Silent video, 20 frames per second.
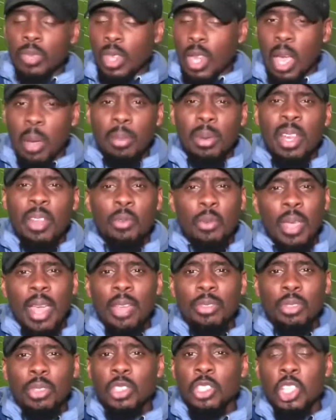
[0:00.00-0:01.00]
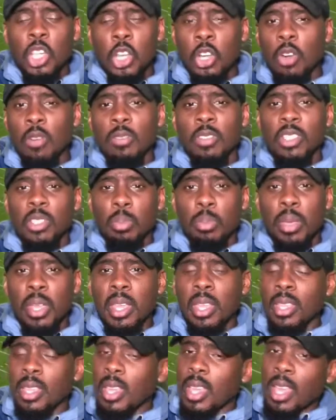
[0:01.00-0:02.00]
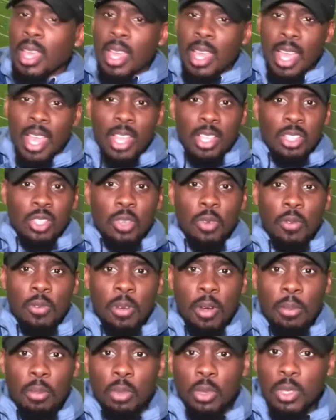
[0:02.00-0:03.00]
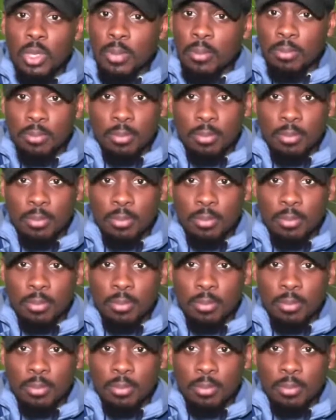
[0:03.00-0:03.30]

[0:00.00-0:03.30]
I believe we had 3 turnovers, a pick, and 2 fumbles.